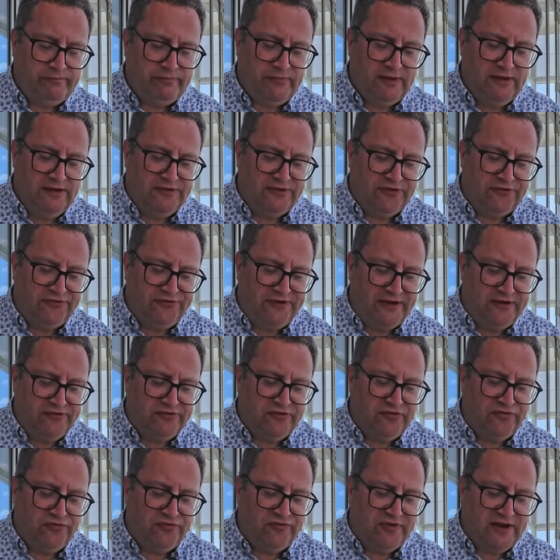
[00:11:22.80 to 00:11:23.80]
A
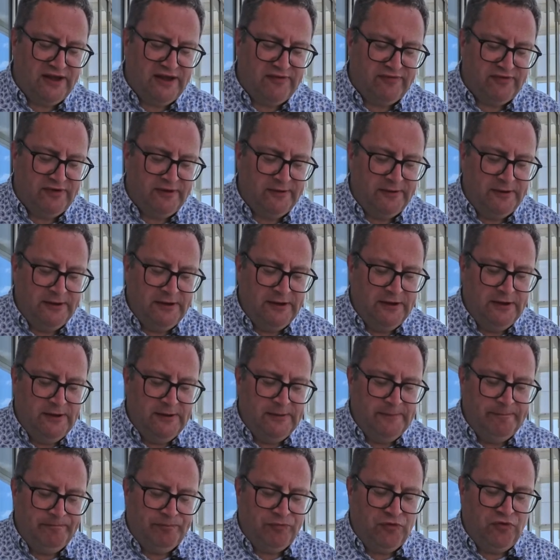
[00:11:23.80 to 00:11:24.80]
distinctive flavour,
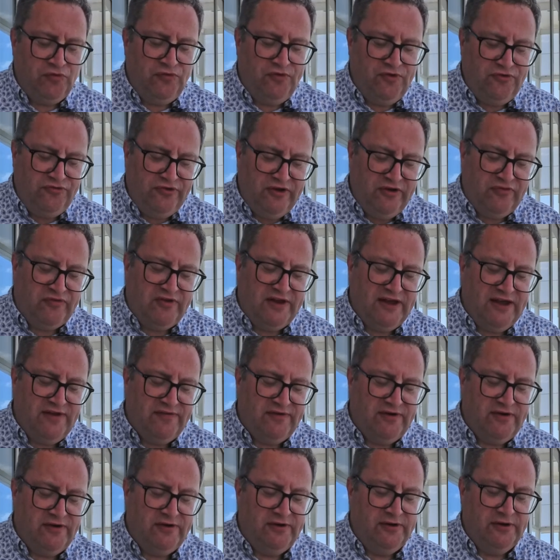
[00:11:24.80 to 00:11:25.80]
fishy
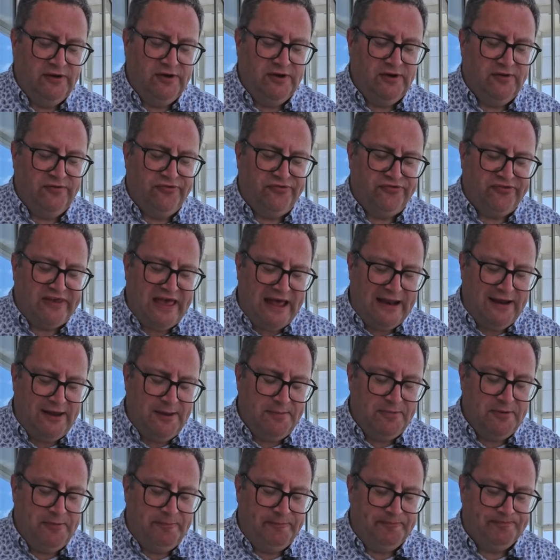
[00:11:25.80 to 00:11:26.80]
flavour of scallop,
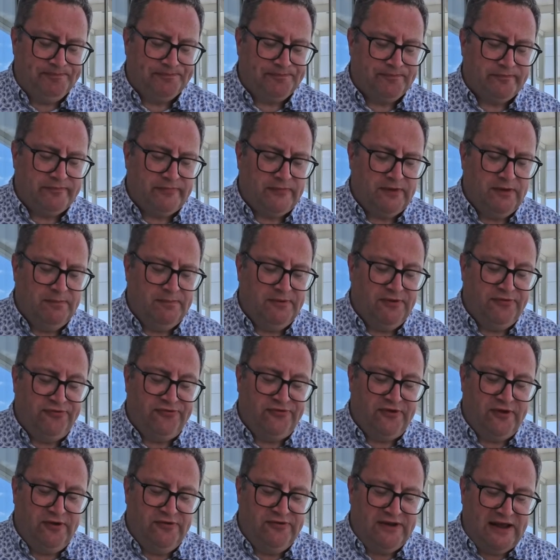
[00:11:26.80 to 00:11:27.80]
but
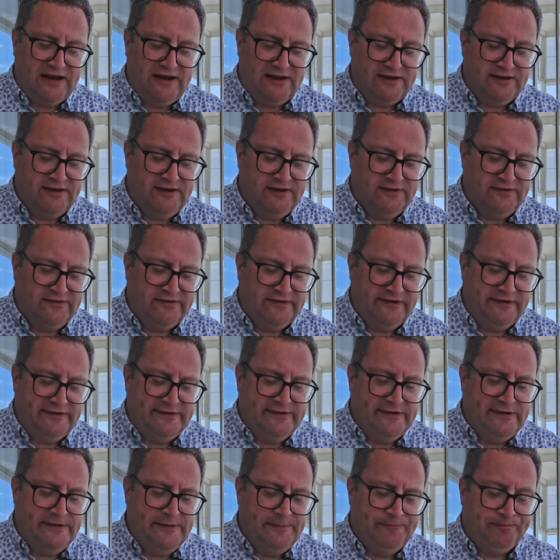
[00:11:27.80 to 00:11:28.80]
so delicate.
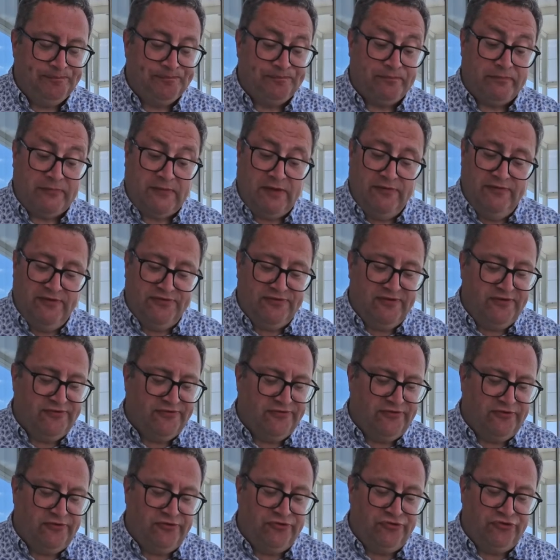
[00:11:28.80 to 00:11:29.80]
This
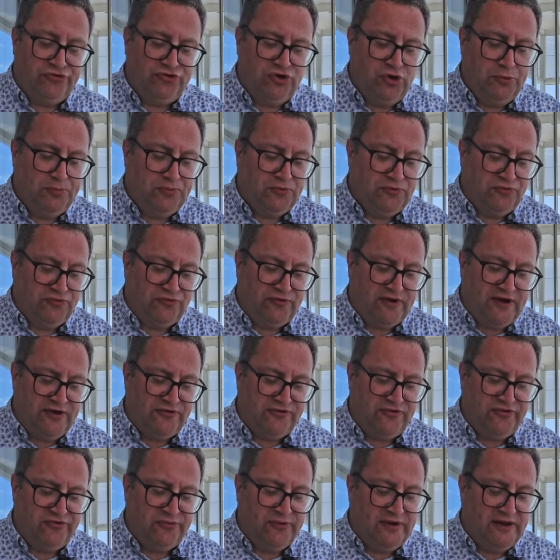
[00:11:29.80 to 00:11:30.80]
is super fresh
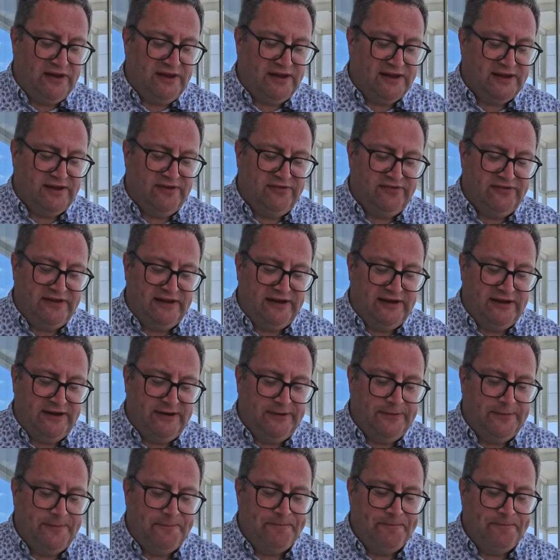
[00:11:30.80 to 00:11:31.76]
as well, I can tell you.